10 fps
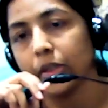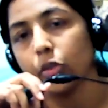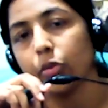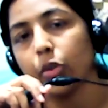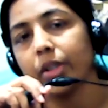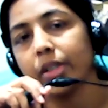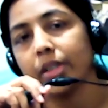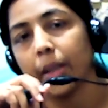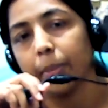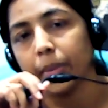So for
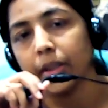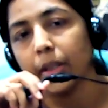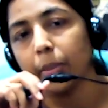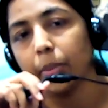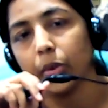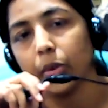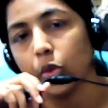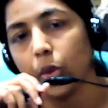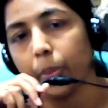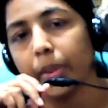example, the
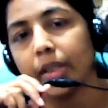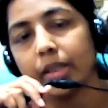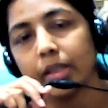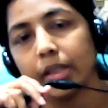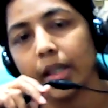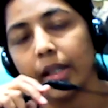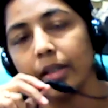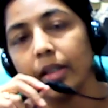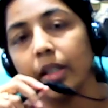pleiotropic cell